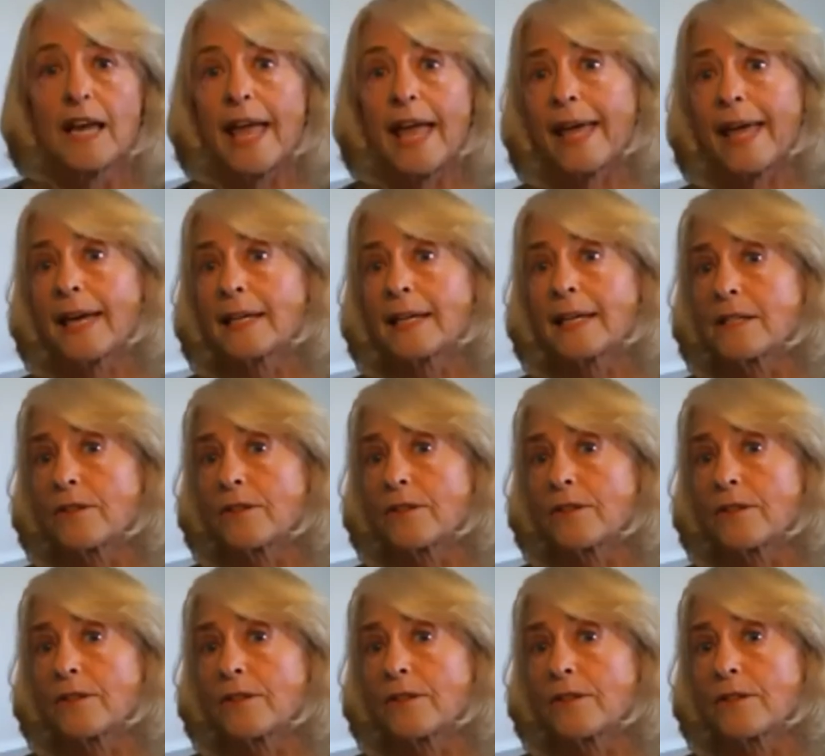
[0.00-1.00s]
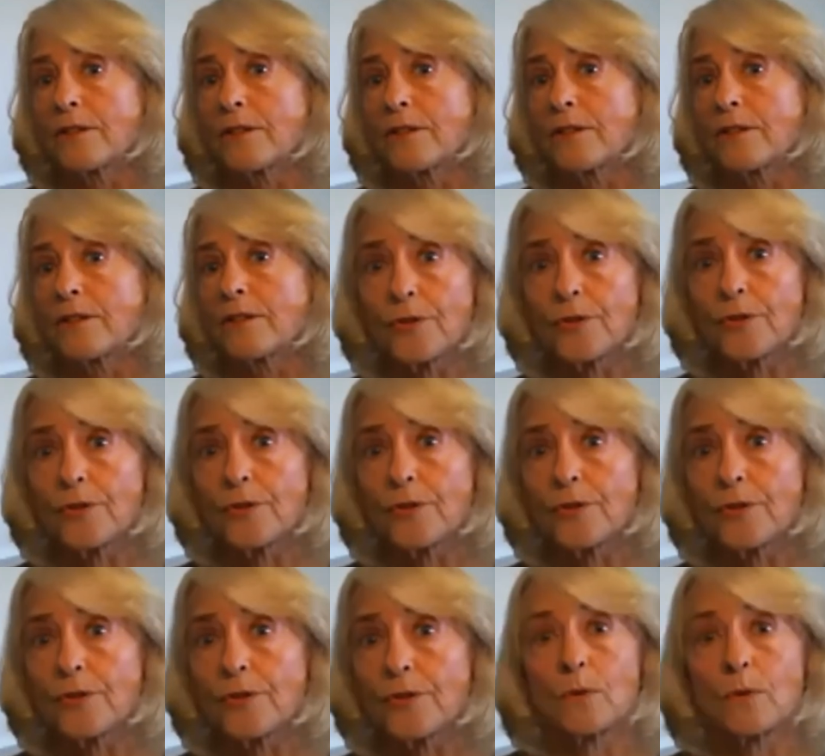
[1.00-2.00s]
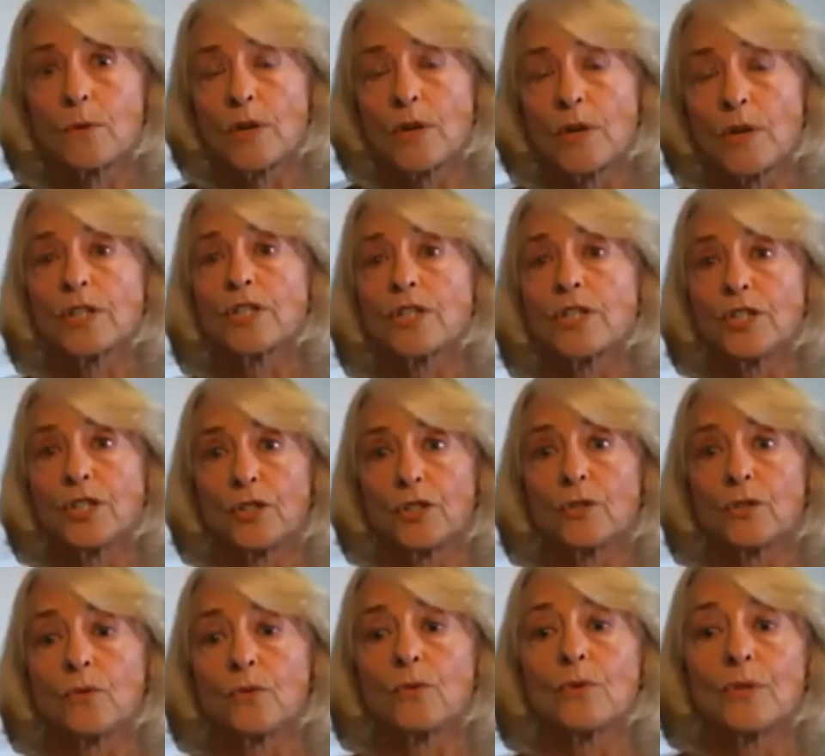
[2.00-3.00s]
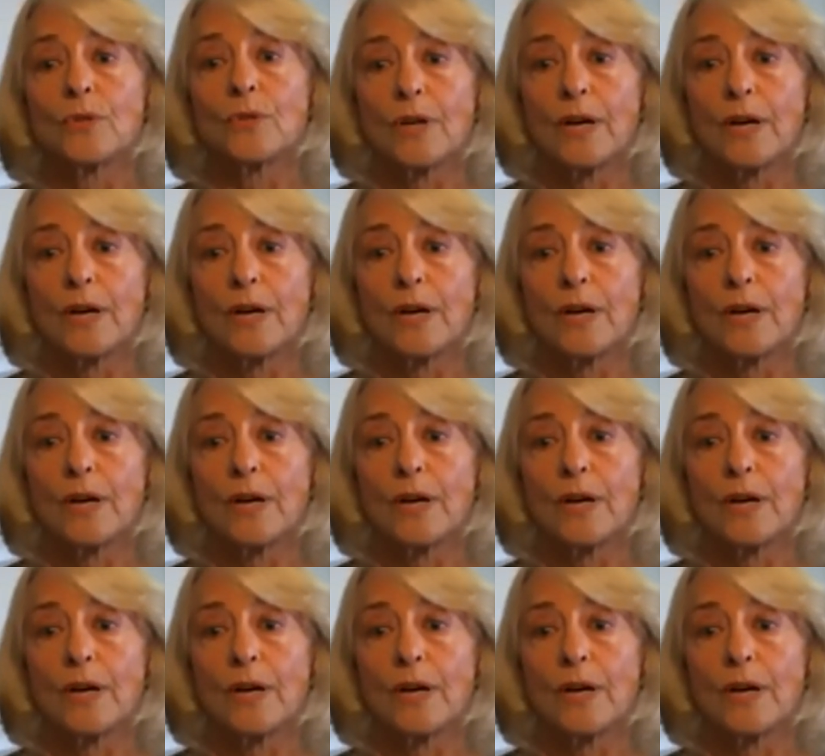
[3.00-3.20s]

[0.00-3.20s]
And there are other things that one could do,